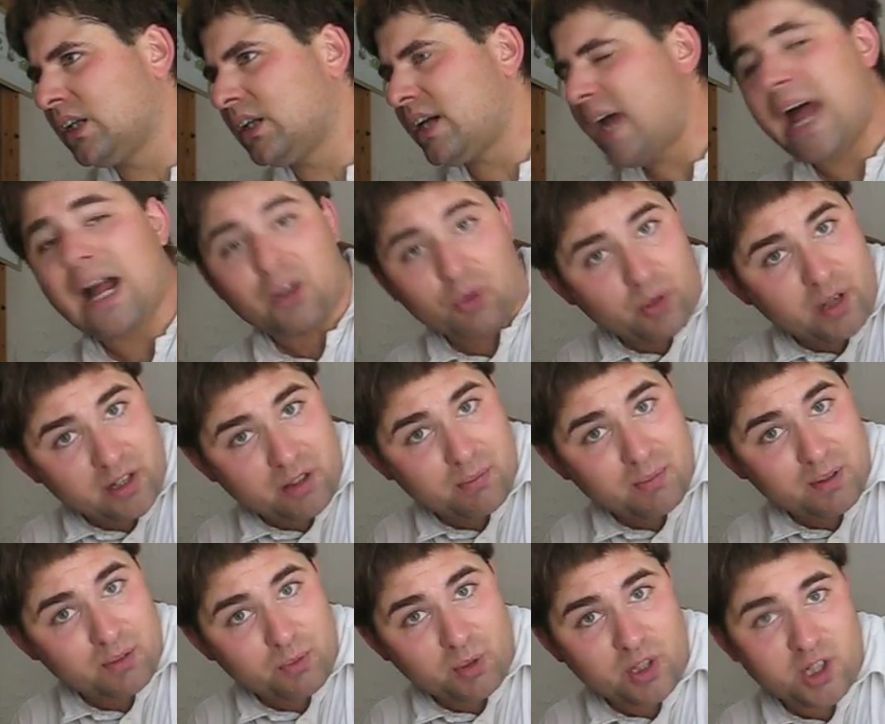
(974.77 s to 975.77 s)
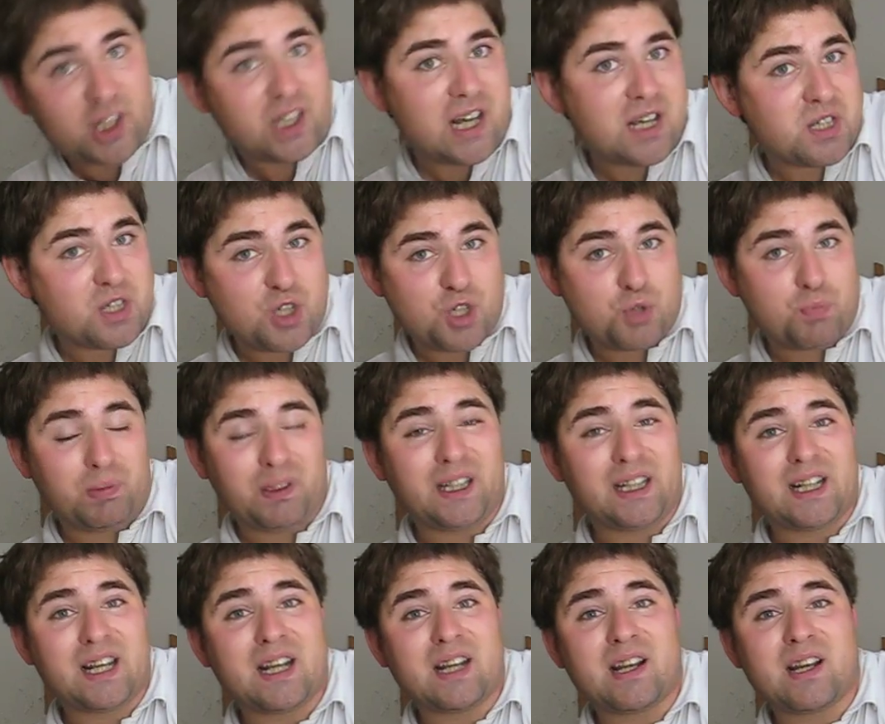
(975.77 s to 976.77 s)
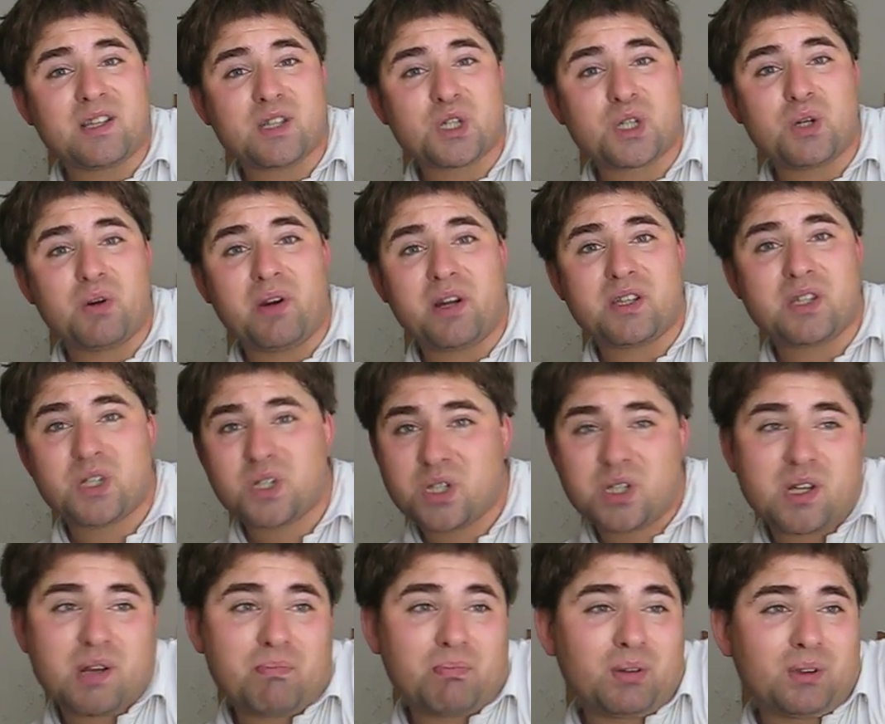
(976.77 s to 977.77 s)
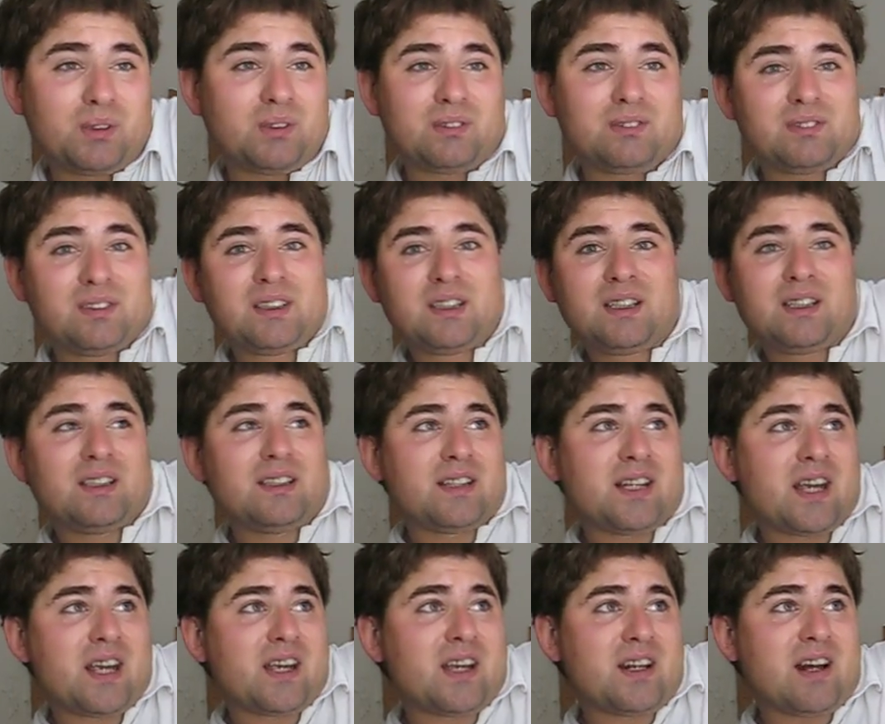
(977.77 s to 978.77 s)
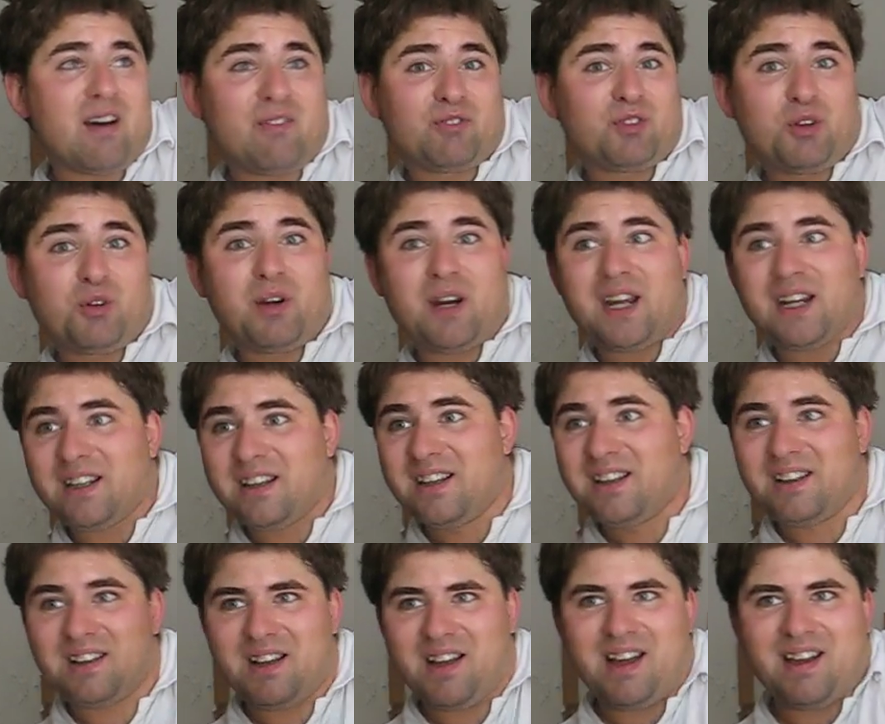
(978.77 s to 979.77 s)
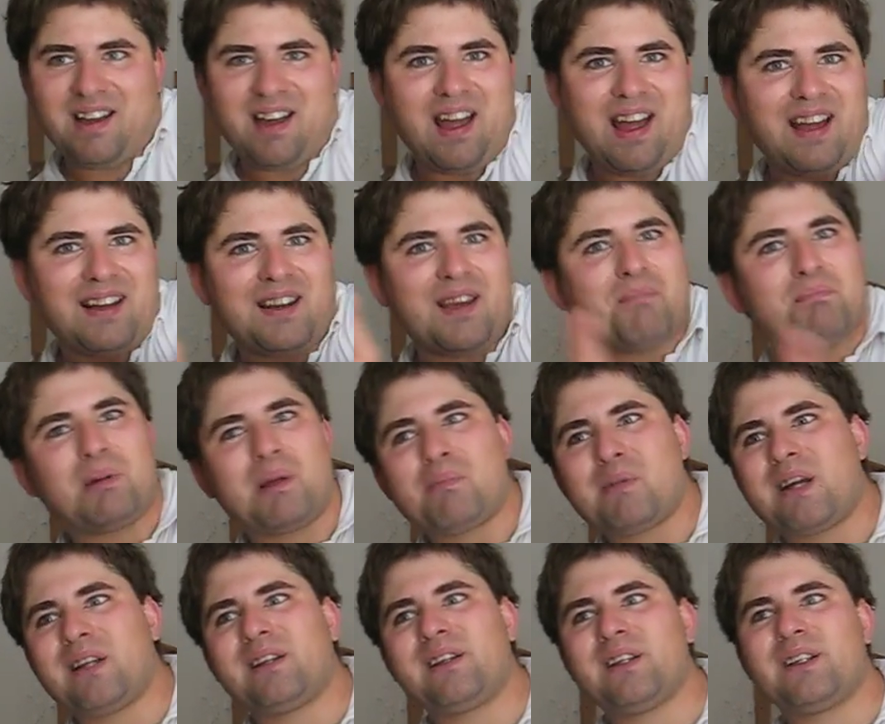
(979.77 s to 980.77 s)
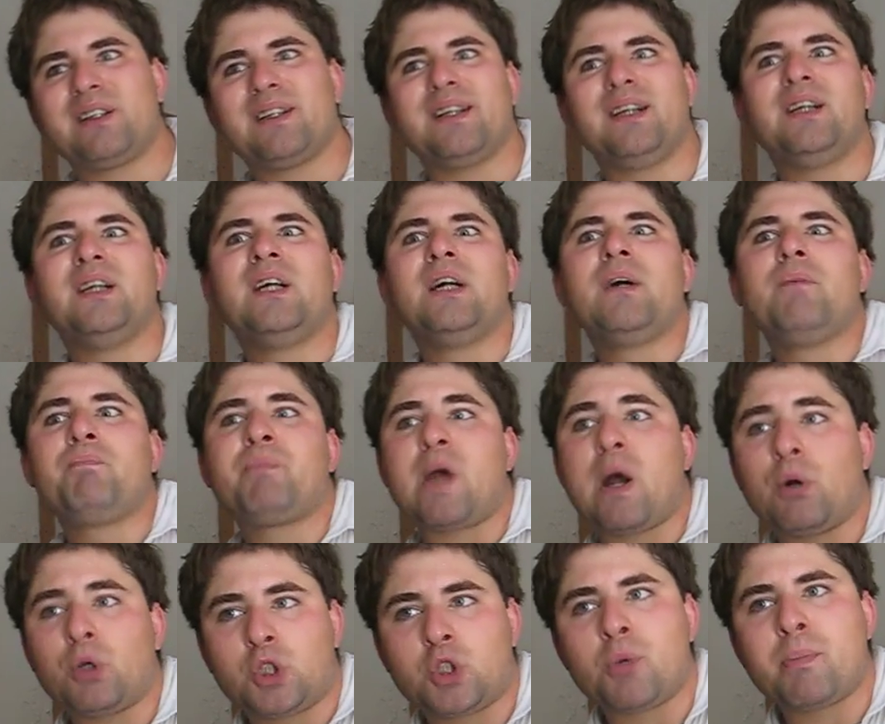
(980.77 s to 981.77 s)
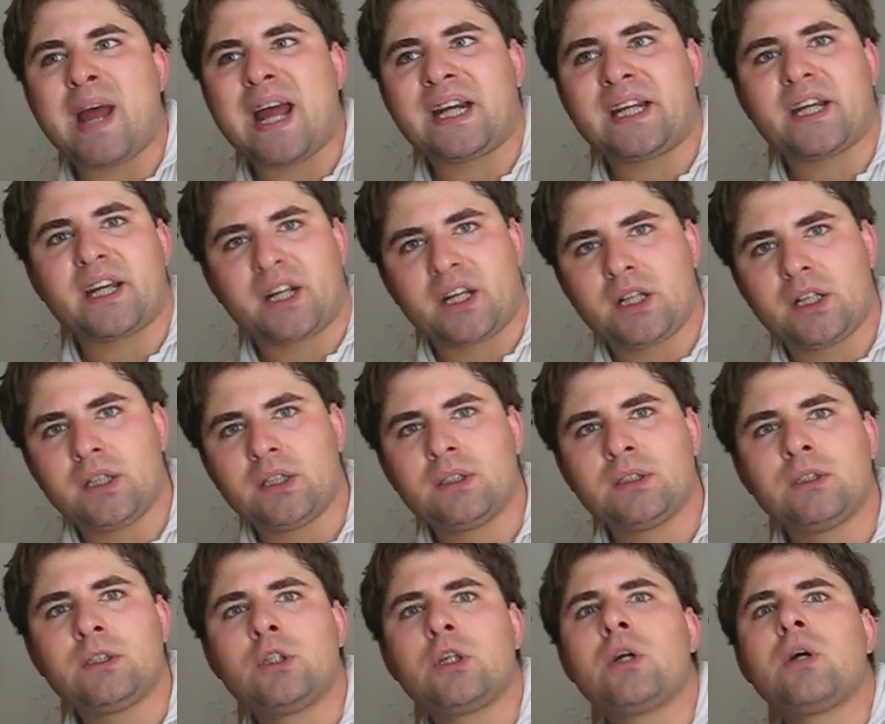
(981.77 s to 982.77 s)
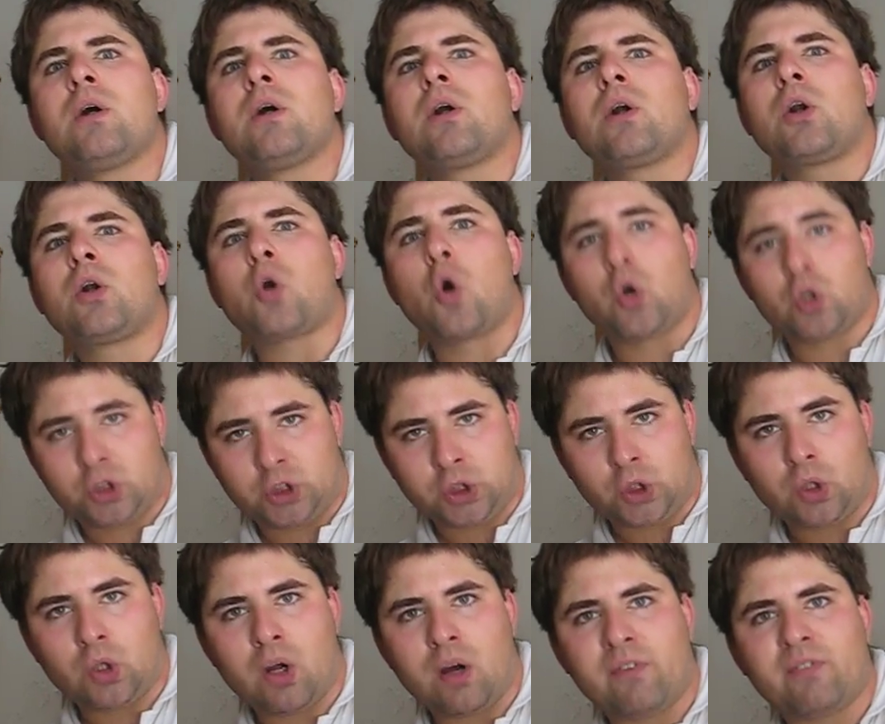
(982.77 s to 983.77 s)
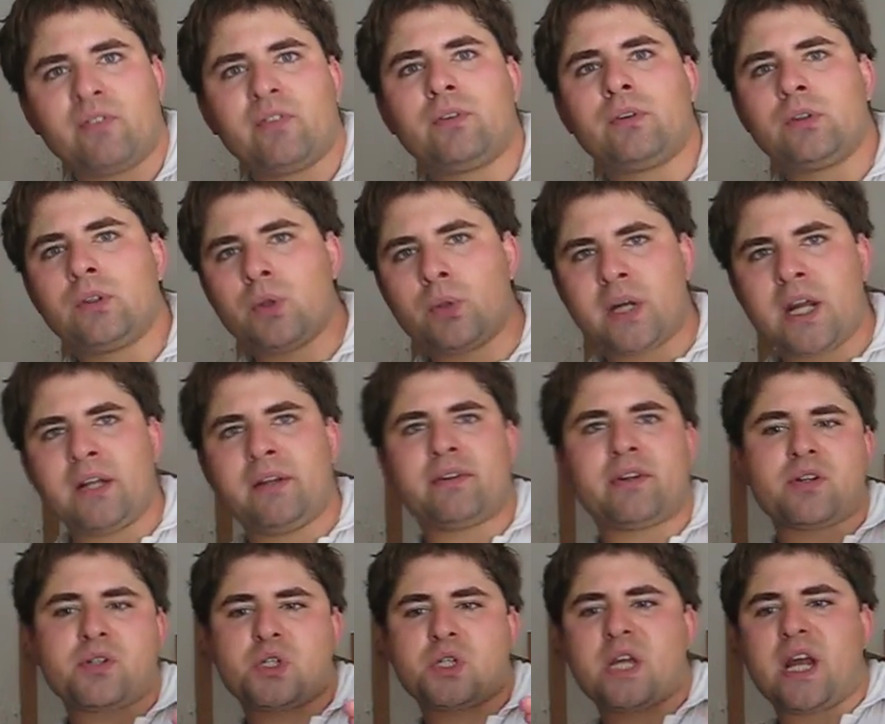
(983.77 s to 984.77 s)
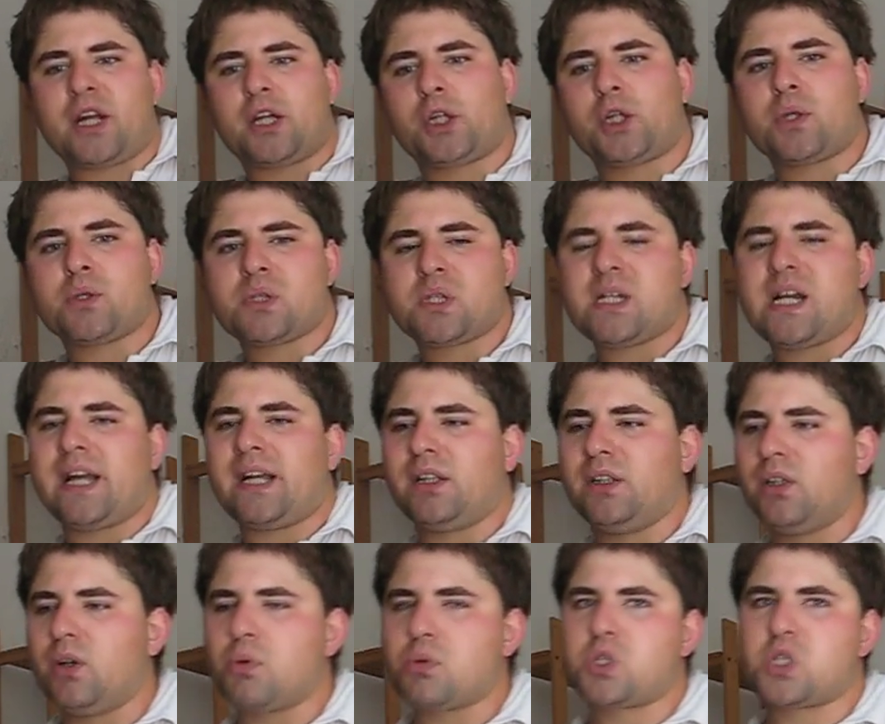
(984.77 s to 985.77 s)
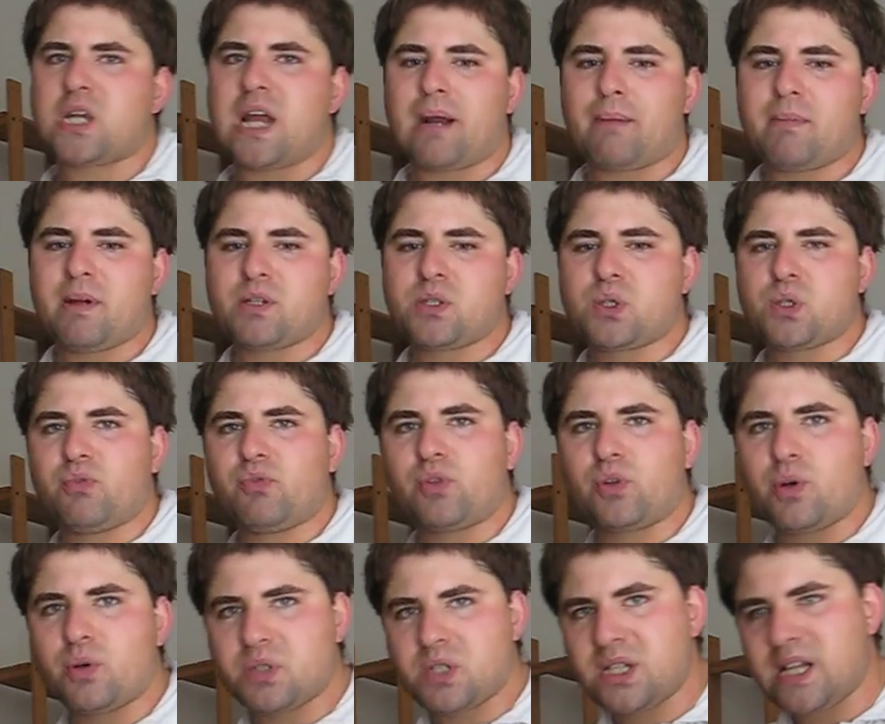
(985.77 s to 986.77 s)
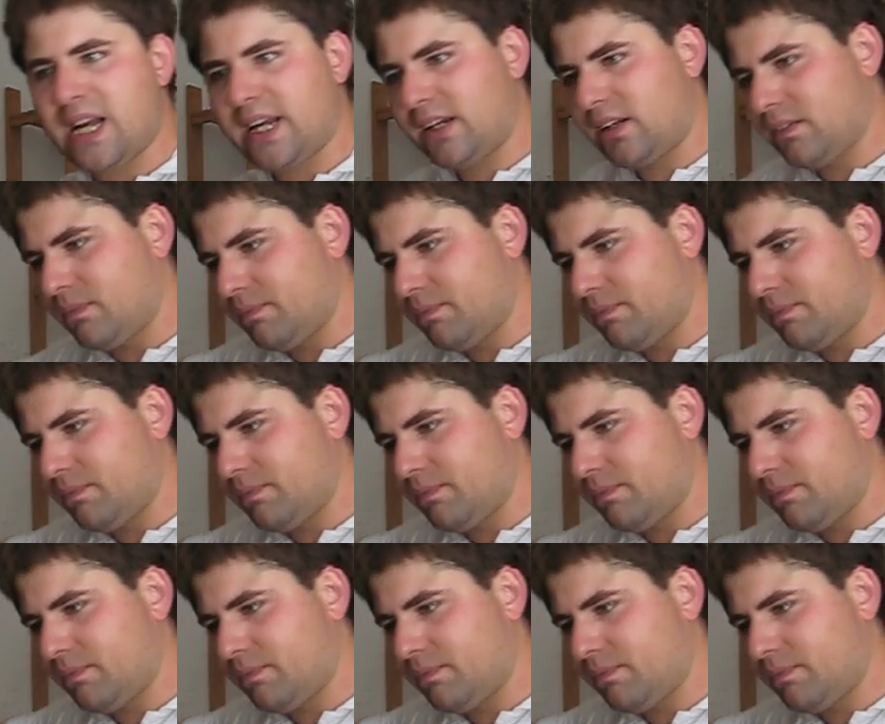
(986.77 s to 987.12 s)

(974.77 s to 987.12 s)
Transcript: algorithm, which does the splitting, and so it's simply enough to read and implement. And the automatic control of non-intersections, like no segments of roads like